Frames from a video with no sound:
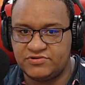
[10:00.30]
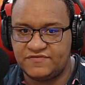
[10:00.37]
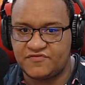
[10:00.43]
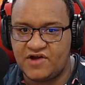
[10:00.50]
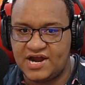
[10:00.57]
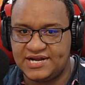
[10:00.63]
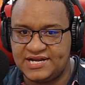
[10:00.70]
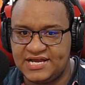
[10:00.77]
on
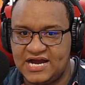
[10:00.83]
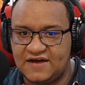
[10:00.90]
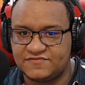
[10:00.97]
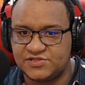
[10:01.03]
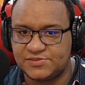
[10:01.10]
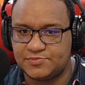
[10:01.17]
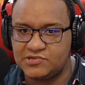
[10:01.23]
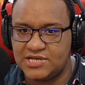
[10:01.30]
Friday
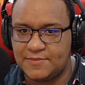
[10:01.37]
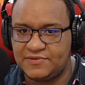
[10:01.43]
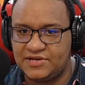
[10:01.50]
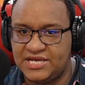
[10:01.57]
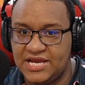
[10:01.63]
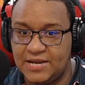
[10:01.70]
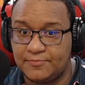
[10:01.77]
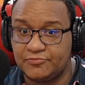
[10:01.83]
after
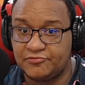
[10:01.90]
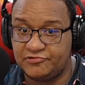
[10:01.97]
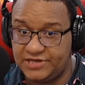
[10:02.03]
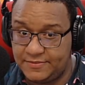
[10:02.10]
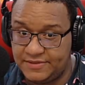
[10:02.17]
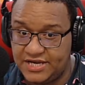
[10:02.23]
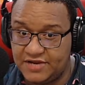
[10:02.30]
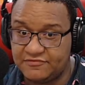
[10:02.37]
a
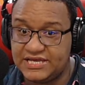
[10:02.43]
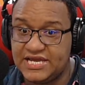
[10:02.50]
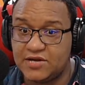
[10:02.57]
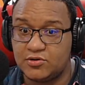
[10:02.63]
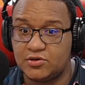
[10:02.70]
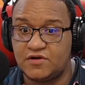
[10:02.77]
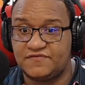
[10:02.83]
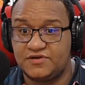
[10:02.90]
preliminary
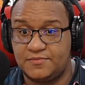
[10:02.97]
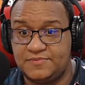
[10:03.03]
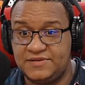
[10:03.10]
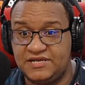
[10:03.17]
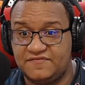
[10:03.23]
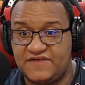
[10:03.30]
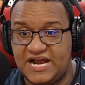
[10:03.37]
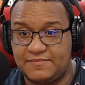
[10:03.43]
hearing of an
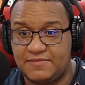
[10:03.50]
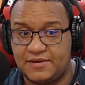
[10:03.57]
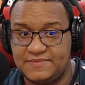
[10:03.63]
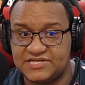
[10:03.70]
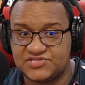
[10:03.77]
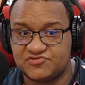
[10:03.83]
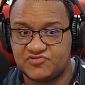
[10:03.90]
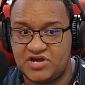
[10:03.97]
appeal filed by
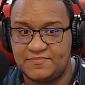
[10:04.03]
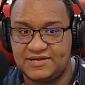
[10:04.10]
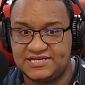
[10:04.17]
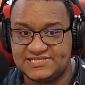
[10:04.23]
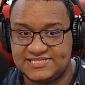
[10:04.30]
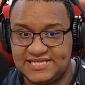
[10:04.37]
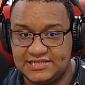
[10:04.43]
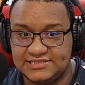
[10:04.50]
Bisram and
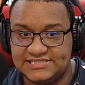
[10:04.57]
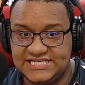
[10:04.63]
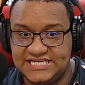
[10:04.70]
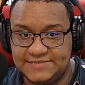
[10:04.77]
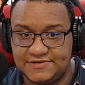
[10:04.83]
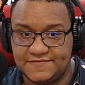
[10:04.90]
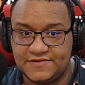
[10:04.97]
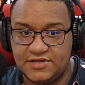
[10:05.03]
his legal
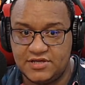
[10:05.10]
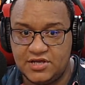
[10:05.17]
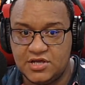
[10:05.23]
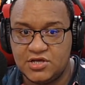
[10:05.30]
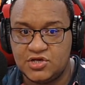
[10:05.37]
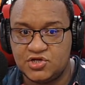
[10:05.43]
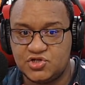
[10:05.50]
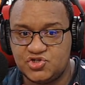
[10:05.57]
team.
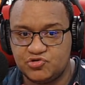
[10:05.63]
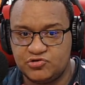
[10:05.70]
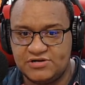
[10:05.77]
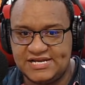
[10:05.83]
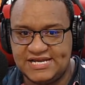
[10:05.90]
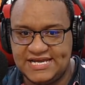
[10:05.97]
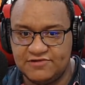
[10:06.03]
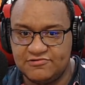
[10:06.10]

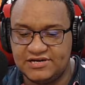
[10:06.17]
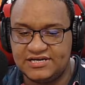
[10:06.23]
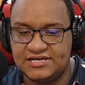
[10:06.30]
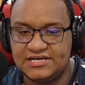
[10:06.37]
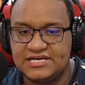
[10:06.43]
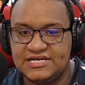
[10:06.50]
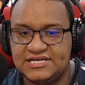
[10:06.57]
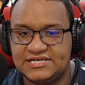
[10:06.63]
During the hearing,
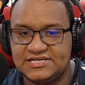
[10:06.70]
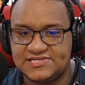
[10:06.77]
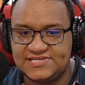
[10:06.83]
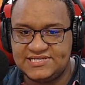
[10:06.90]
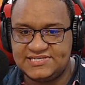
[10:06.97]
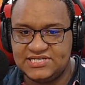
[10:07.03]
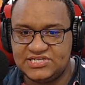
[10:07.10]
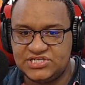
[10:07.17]
the
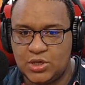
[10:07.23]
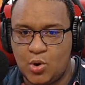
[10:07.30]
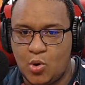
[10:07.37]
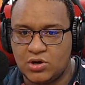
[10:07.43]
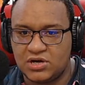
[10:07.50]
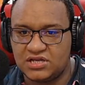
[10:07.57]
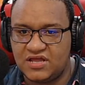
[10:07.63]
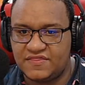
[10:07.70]
CCJ
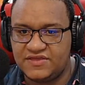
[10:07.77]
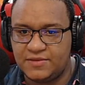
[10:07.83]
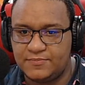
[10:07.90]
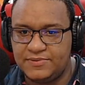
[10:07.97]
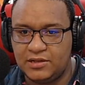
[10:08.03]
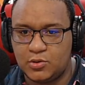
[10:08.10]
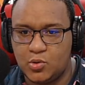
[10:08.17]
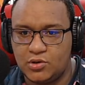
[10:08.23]
ordered that the
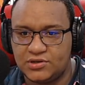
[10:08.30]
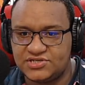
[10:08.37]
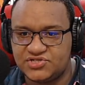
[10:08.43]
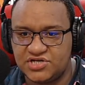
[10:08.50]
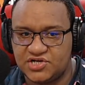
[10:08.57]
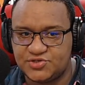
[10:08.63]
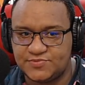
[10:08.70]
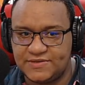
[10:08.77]
appeal court
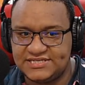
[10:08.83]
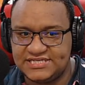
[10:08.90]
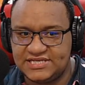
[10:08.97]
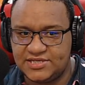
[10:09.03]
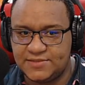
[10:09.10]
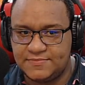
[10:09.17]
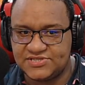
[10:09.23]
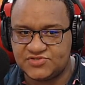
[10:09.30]
judgment
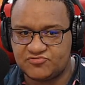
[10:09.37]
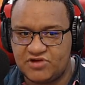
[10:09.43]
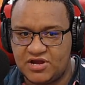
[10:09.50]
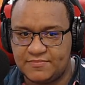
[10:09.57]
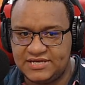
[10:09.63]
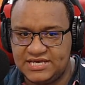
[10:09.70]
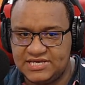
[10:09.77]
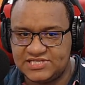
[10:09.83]
in the
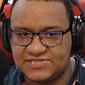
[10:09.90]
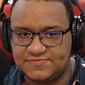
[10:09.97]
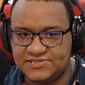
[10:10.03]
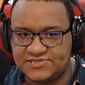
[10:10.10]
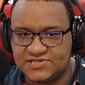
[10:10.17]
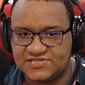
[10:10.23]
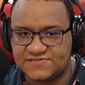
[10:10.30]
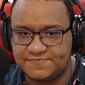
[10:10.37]
Bisram case be
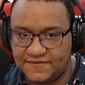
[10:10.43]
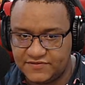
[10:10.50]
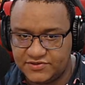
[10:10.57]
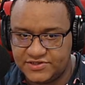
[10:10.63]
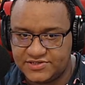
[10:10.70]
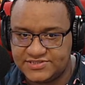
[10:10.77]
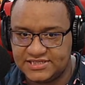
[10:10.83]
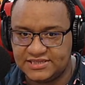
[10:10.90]

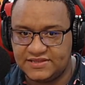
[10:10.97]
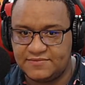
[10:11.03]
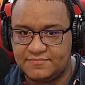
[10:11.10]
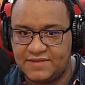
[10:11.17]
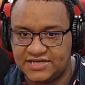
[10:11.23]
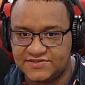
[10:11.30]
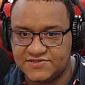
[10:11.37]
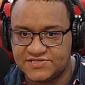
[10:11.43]
suspended until the
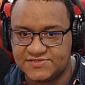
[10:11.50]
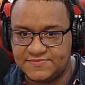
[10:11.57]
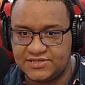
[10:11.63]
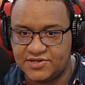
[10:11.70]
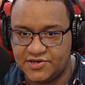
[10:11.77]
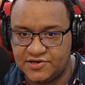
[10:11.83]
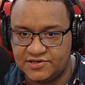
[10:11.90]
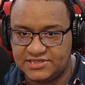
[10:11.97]
matter is
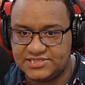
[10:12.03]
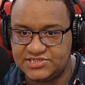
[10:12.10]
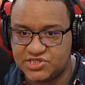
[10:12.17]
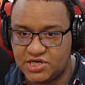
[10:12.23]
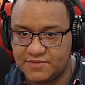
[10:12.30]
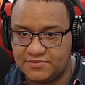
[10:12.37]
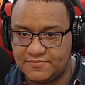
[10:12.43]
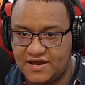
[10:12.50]
being heard and
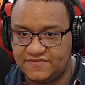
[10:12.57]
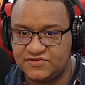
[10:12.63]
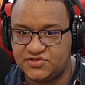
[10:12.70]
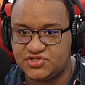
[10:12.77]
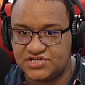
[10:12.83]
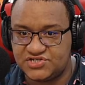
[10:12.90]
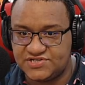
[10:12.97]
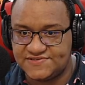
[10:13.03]
determined by the
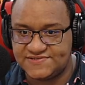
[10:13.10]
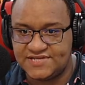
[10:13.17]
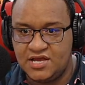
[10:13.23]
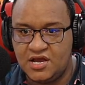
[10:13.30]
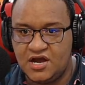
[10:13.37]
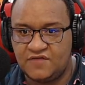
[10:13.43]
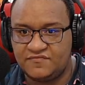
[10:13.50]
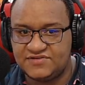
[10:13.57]
judges
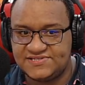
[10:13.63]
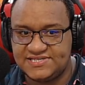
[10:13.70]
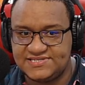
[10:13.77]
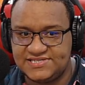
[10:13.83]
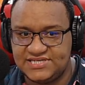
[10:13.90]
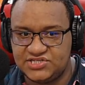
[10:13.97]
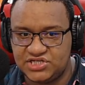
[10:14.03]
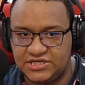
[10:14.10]
of the
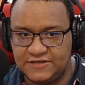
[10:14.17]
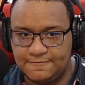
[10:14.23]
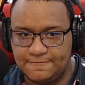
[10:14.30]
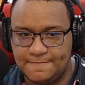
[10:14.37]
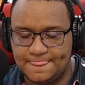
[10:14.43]
CCJ.